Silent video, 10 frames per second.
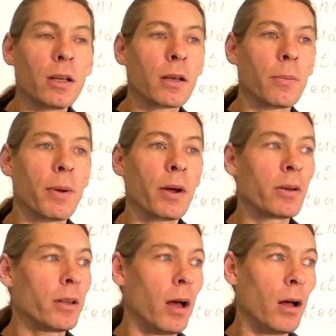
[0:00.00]

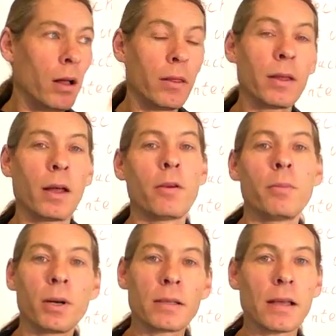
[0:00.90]
compared to all the other
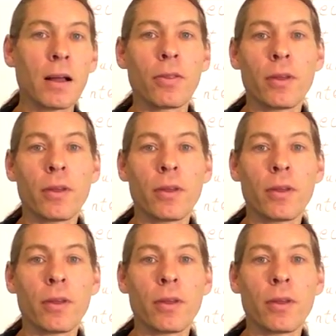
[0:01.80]
books out